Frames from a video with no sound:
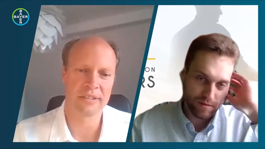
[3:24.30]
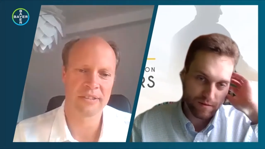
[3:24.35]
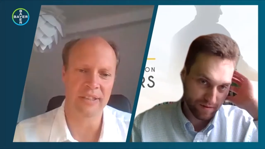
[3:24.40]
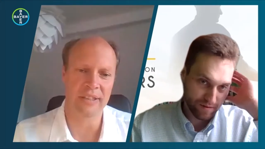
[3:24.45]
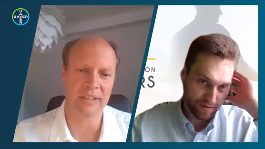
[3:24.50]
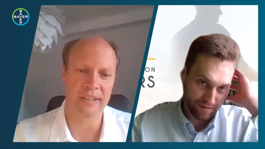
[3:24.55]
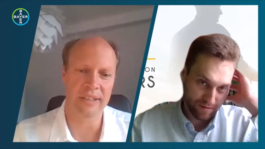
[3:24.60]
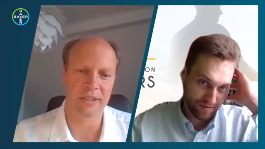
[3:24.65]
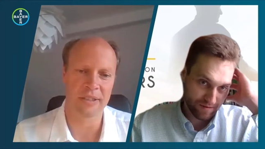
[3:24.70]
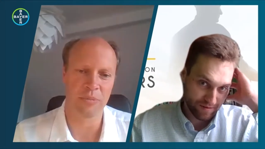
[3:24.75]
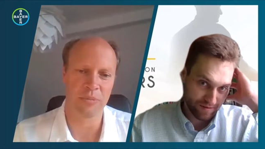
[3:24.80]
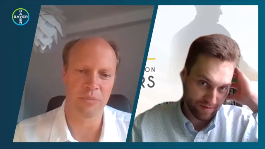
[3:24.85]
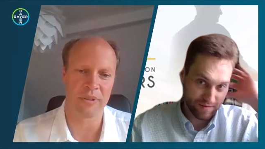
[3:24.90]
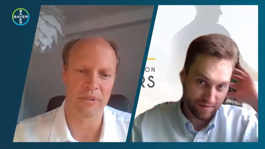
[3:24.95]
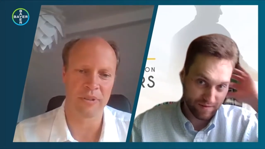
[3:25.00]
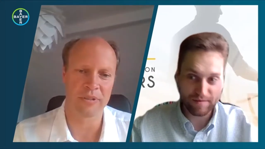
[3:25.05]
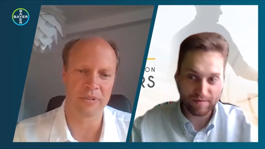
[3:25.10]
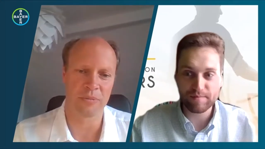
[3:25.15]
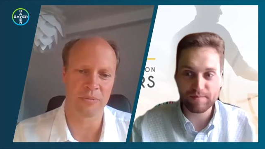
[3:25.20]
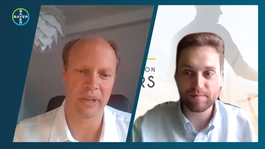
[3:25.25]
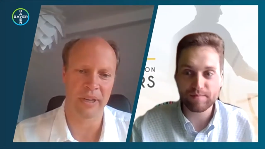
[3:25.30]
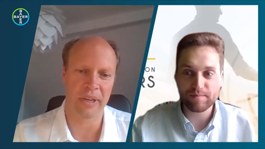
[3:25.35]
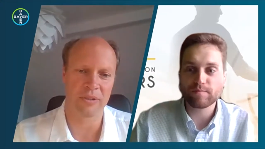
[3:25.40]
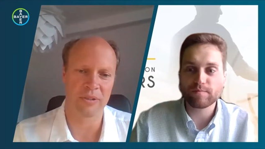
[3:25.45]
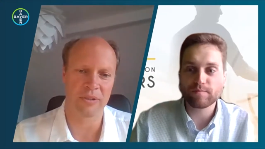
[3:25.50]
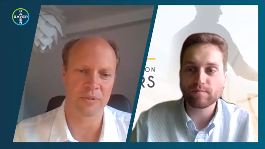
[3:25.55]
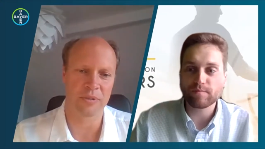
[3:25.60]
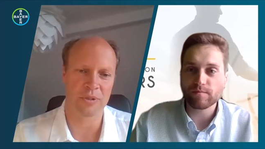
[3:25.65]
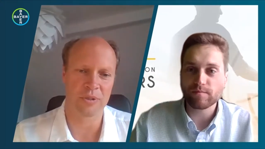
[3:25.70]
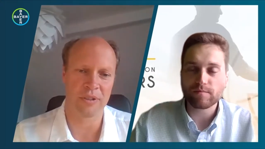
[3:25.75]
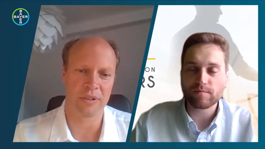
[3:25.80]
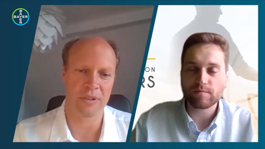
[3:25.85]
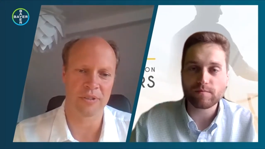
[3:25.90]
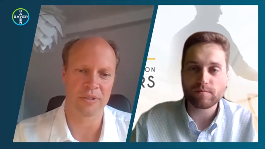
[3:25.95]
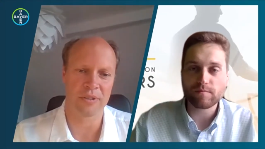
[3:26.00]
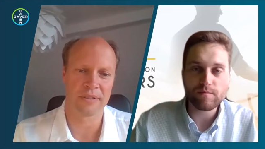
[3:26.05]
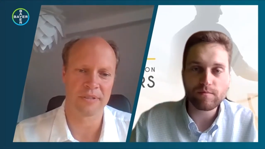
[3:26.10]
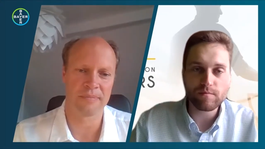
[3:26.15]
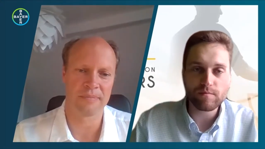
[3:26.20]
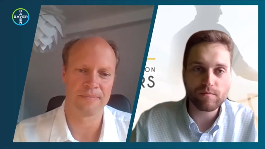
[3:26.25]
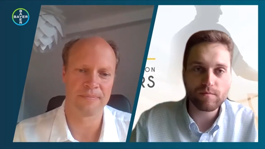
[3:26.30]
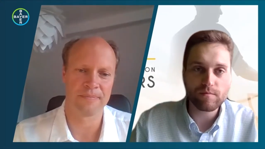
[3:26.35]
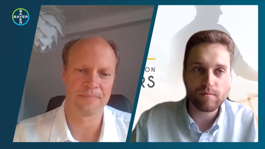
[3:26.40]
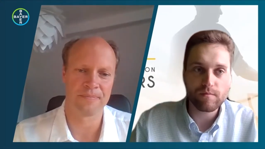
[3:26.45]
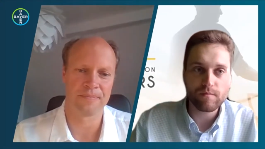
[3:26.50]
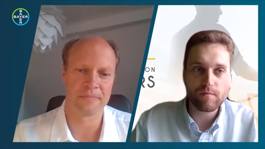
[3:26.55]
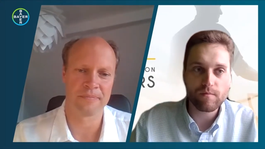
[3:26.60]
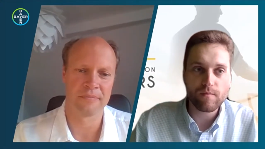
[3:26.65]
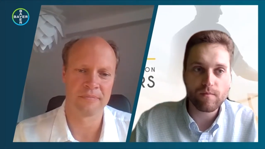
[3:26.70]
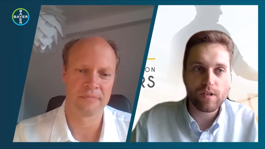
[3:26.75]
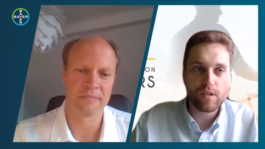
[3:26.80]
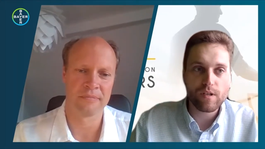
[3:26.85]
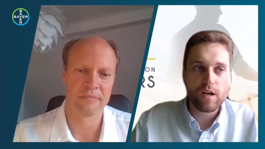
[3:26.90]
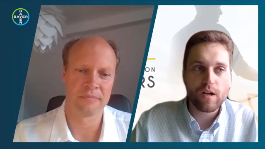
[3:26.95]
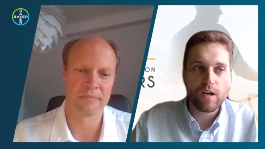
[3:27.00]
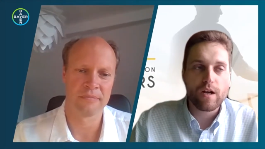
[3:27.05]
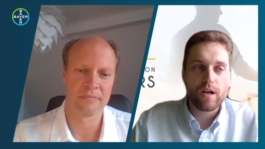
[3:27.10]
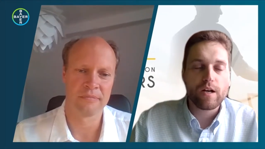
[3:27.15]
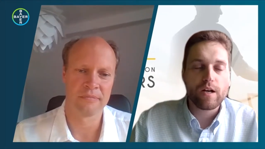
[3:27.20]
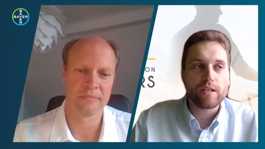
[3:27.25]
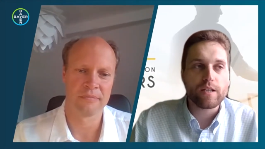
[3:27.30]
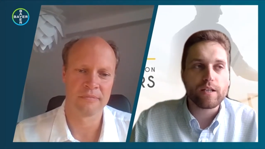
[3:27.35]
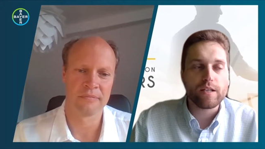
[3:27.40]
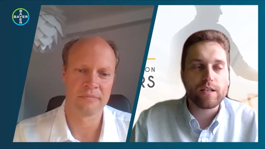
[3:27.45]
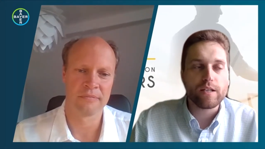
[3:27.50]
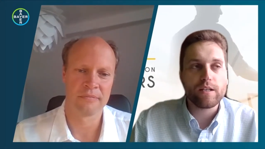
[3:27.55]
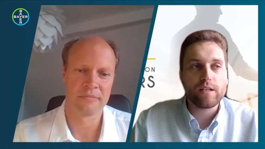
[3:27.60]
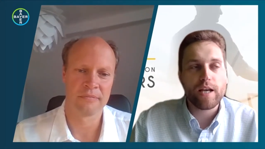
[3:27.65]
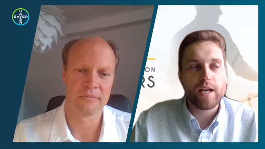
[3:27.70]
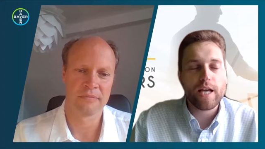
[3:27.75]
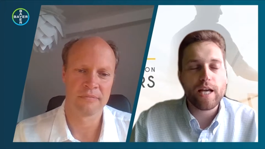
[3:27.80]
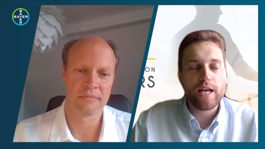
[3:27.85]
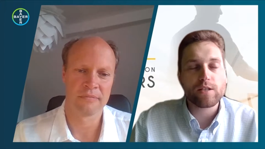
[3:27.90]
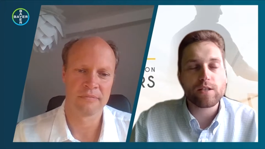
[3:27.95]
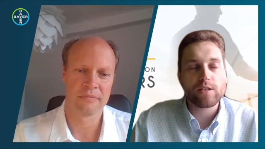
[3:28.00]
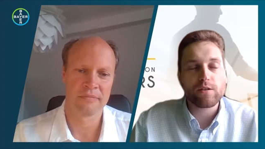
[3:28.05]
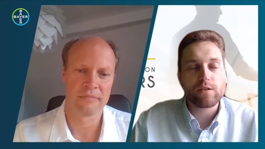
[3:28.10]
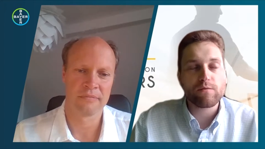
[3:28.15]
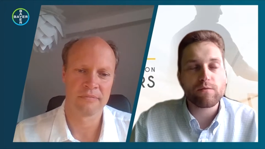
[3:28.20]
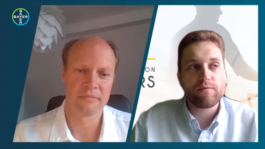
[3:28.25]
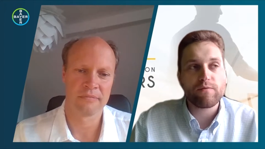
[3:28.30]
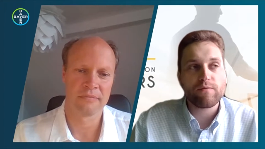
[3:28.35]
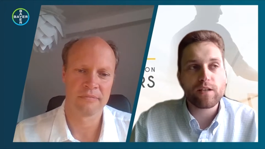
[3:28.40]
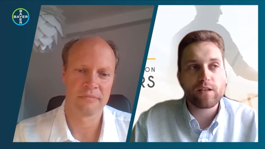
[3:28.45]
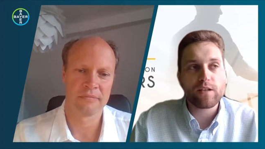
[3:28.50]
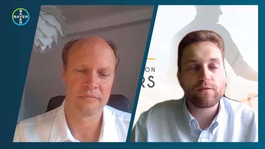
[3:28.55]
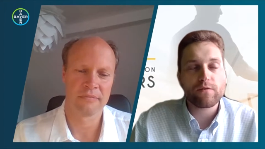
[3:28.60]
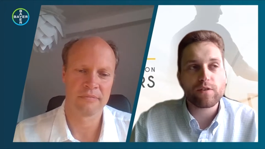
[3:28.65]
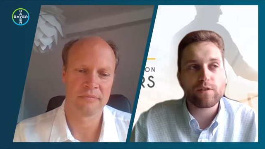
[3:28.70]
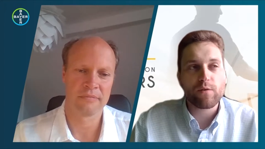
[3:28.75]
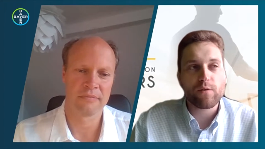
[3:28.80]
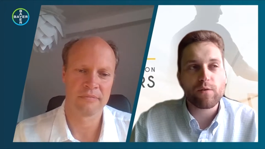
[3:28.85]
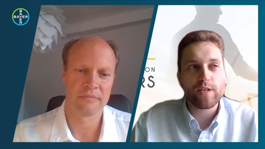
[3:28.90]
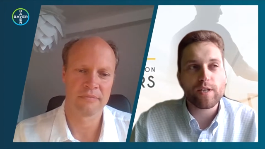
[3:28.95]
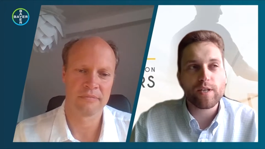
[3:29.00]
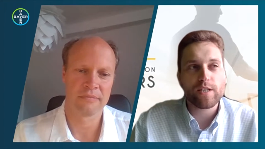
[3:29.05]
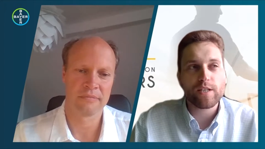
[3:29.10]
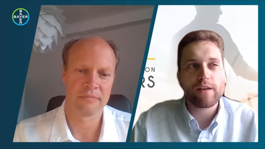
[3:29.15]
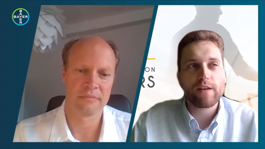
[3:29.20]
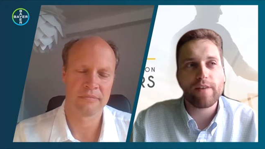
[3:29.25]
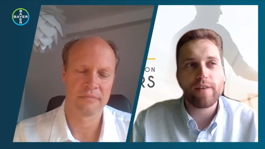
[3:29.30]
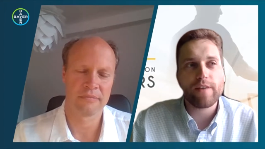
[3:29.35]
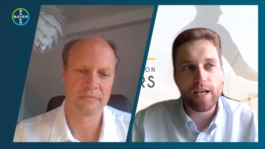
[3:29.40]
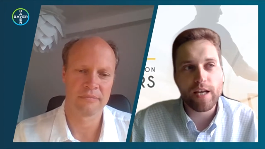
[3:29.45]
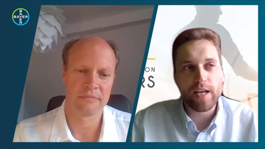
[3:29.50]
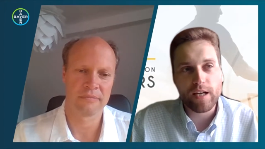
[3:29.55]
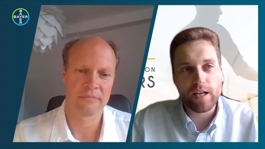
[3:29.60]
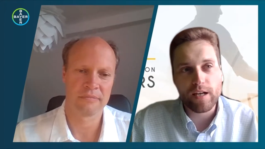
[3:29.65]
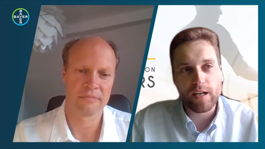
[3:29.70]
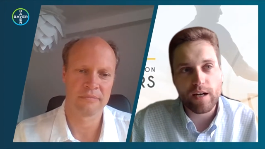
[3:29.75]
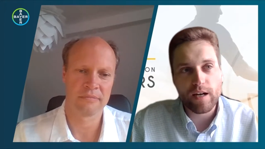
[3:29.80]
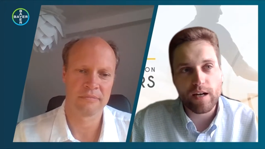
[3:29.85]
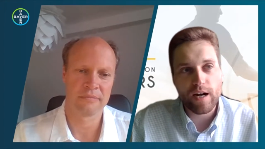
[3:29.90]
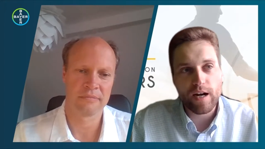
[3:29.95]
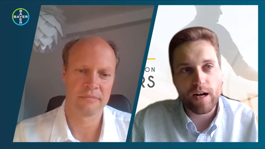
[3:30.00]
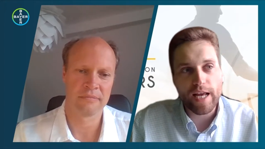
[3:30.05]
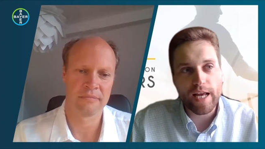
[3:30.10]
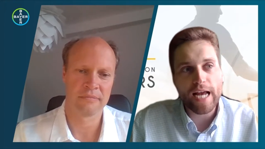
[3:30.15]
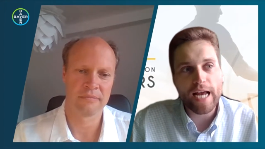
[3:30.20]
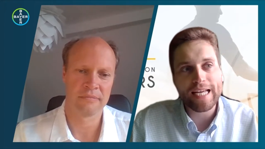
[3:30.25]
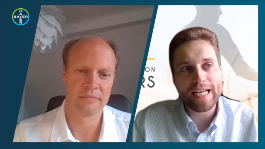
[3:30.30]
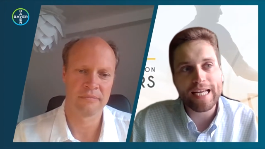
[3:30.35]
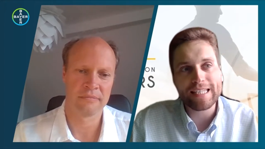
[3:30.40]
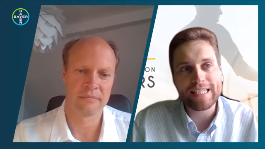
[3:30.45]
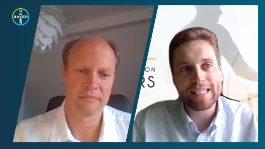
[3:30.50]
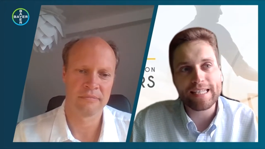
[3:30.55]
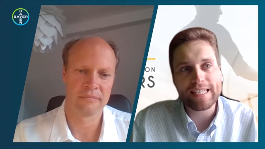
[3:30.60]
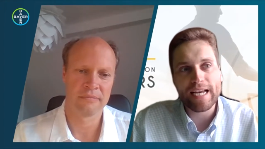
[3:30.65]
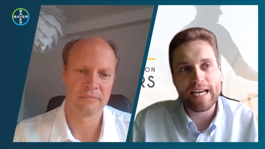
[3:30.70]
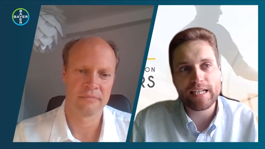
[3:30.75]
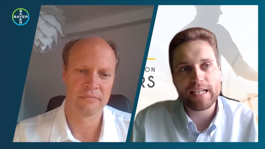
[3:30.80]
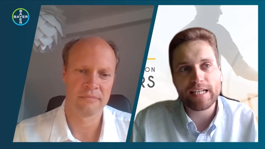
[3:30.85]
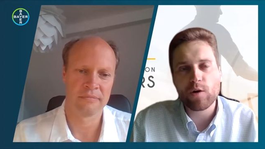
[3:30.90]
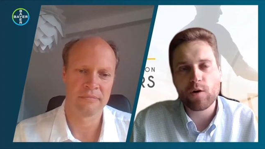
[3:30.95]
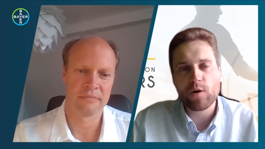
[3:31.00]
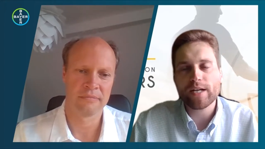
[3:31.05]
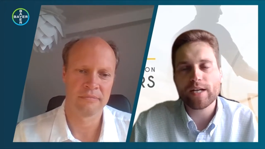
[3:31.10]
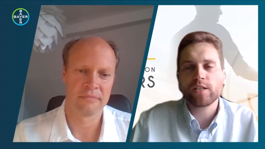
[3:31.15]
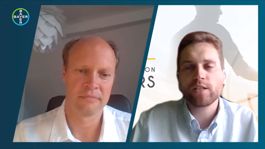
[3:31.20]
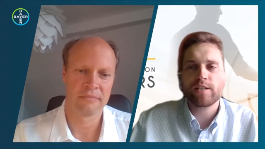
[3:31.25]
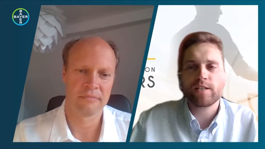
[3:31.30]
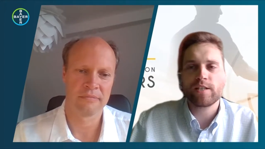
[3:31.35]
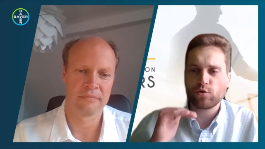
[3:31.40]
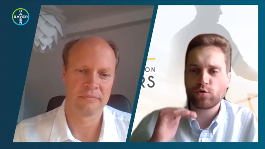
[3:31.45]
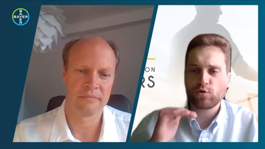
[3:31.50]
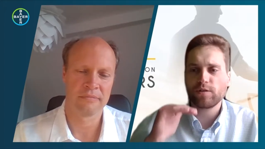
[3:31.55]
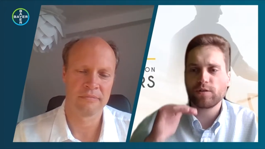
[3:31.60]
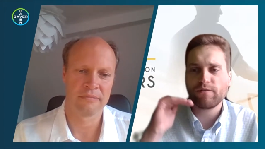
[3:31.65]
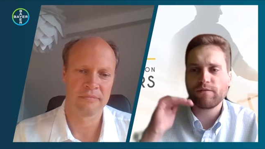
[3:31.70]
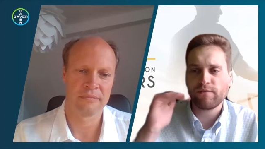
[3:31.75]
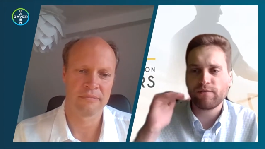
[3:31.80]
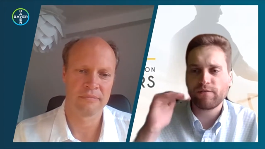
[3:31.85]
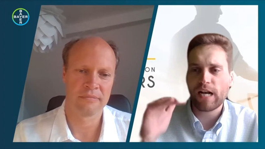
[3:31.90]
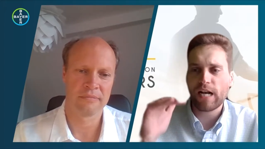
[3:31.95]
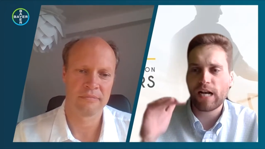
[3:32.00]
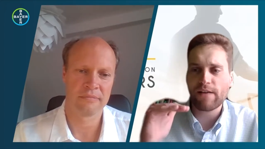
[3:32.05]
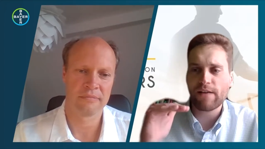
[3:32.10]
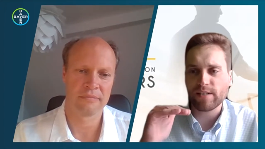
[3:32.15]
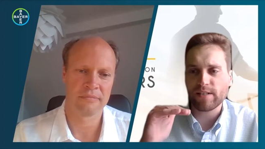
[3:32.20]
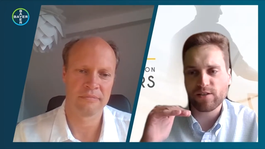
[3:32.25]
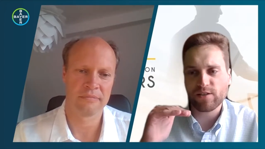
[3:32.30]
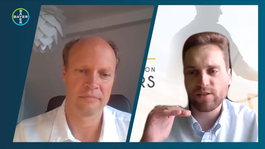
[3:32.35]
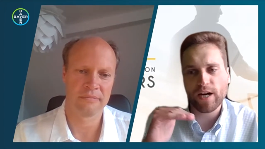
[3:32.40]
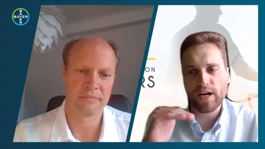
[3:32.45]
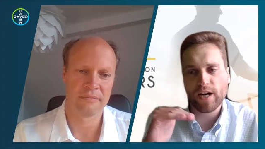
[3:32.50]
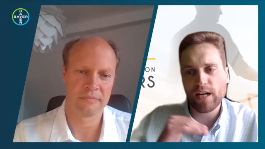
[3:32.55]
Speaker 1: starting
Speaker 2: point to make those changes? Yeah, so thank you for the question. I think like I can take the question at two different levels,